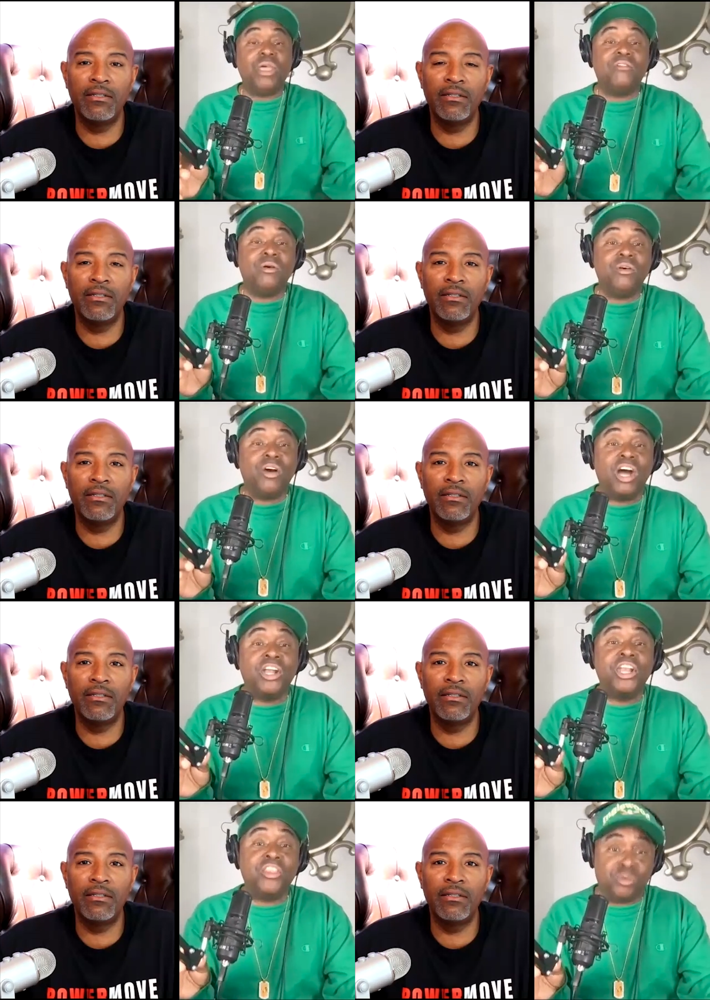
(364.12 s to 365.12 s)
Speaker 1: we have a,
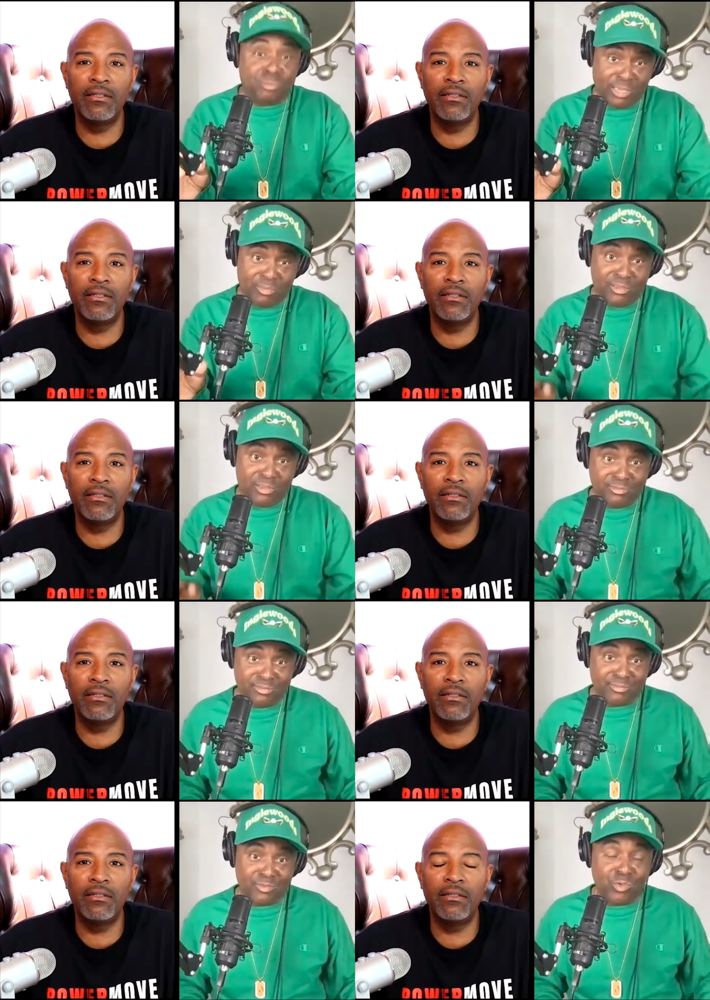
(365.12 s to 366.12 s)
another baby.
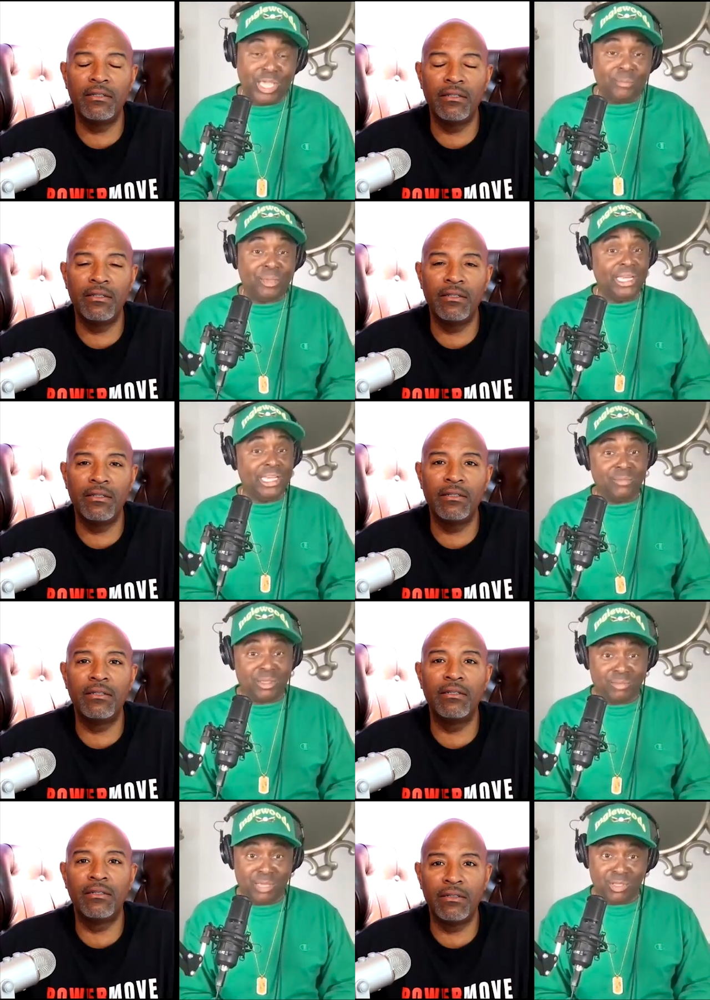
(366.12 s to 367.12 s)
We had a
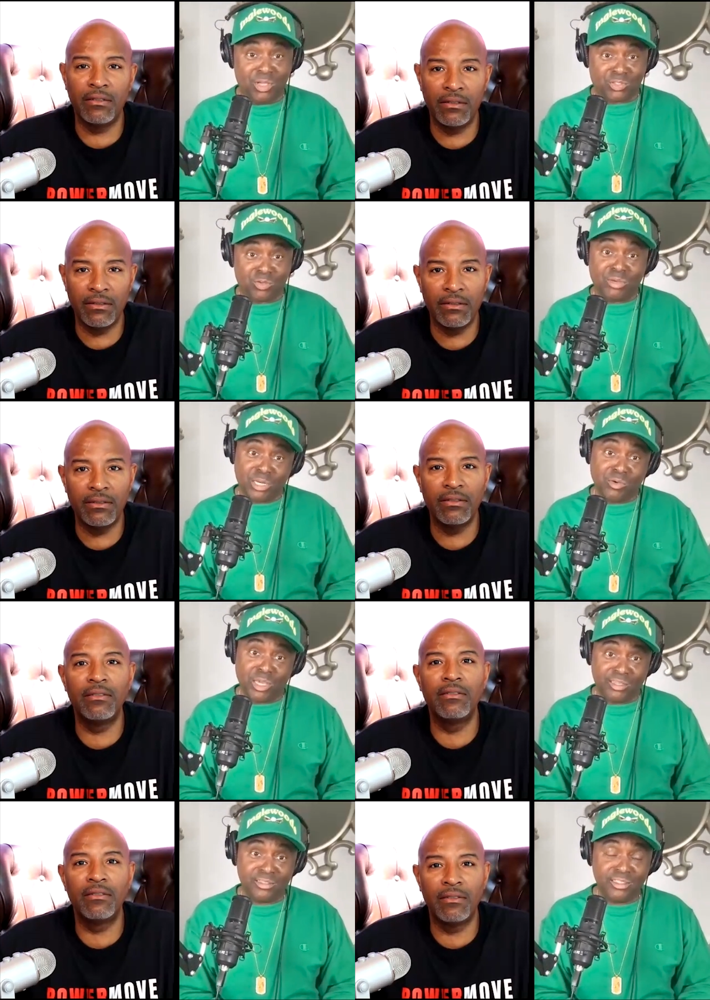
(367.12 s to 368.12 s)
pandemic baby also, by the
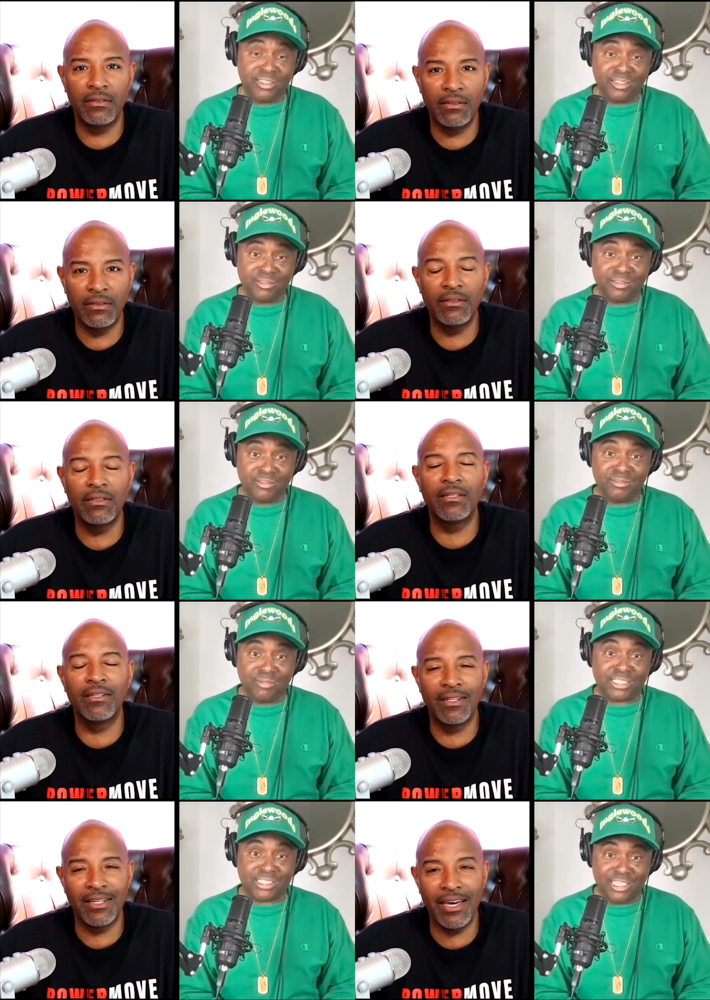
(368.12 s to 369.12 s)
way.
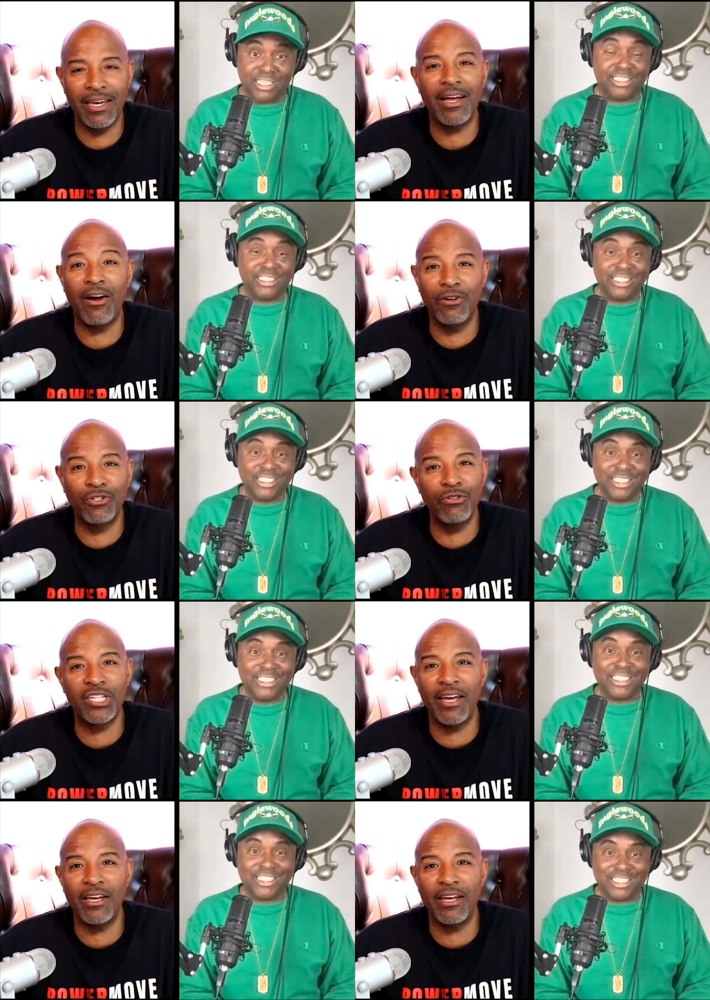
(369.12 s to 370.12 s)
My yeah, son,
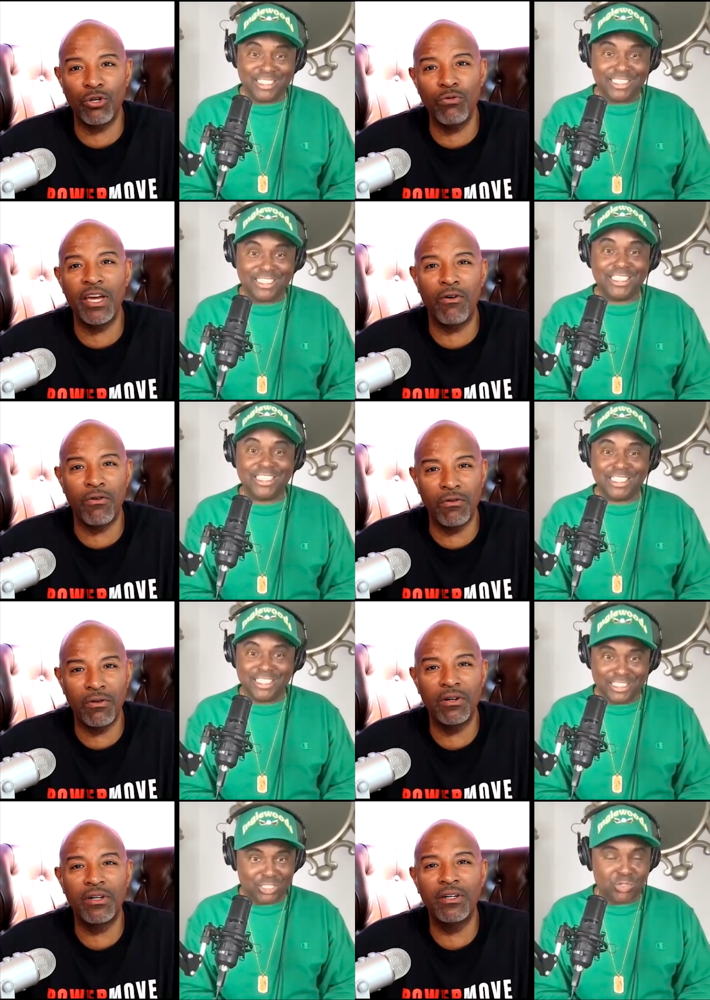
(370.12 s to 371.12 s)
Speaker 2: two year old,
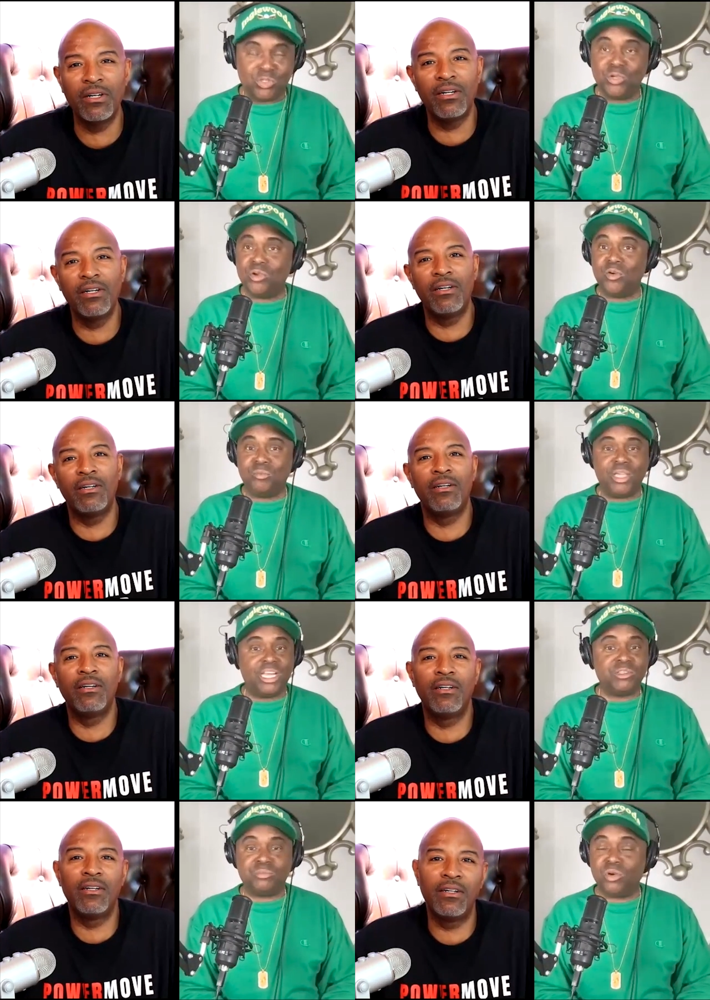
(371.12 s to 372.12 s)
Speaker 1: two year old man.
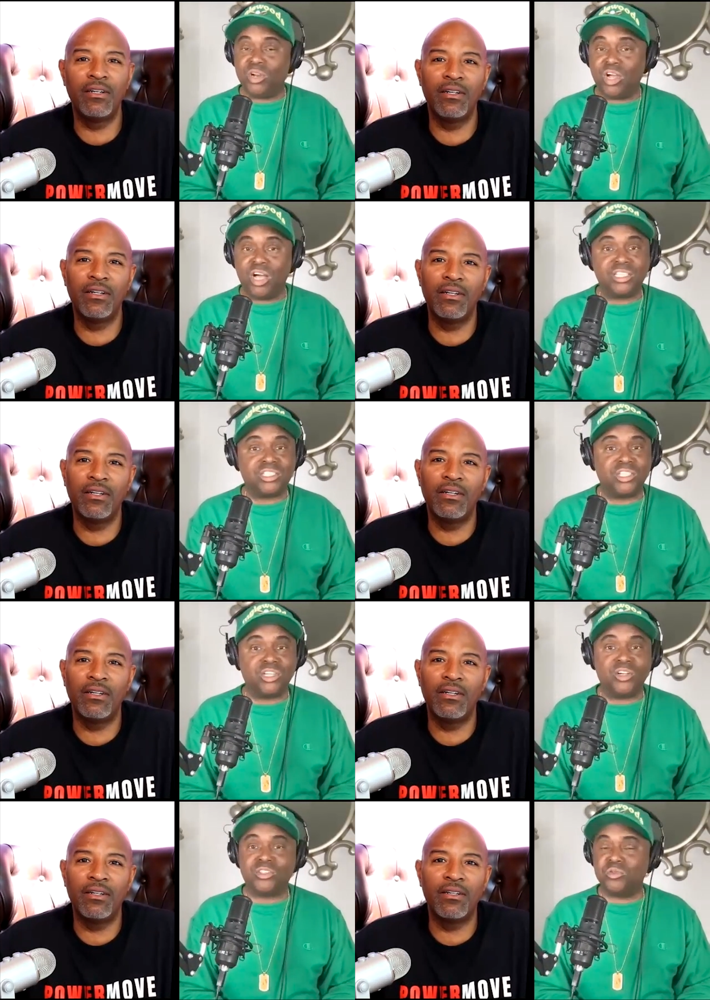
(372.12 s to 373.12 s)
He was born August
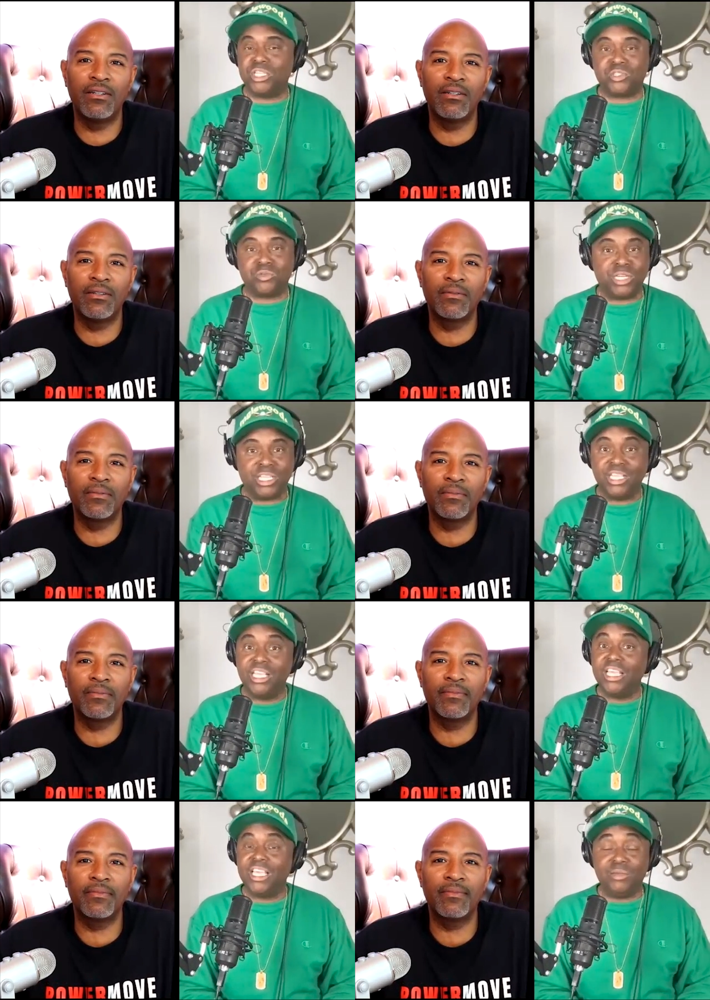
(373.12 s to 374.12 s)
third, twenty twenty.
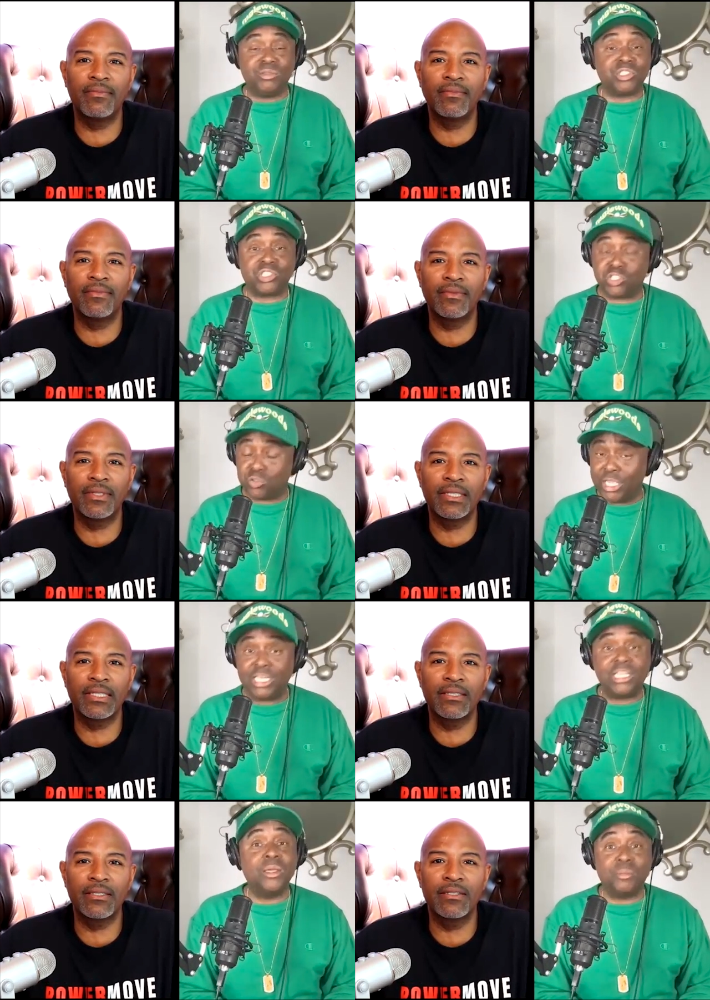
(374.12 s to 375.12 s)
He was a
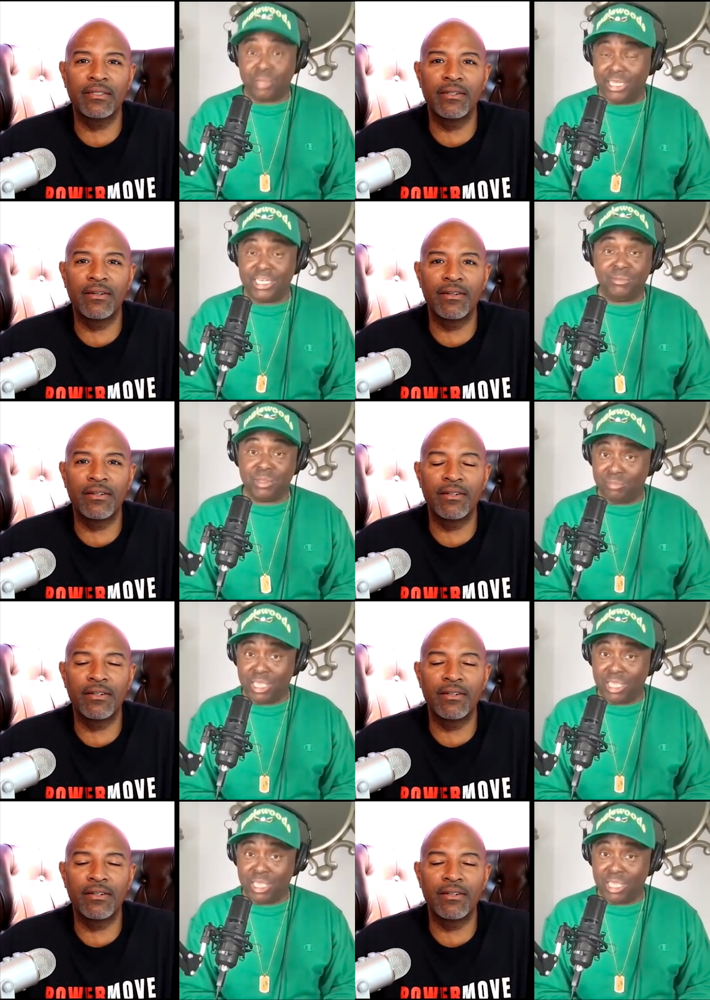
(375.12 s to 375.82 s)
straight pandemic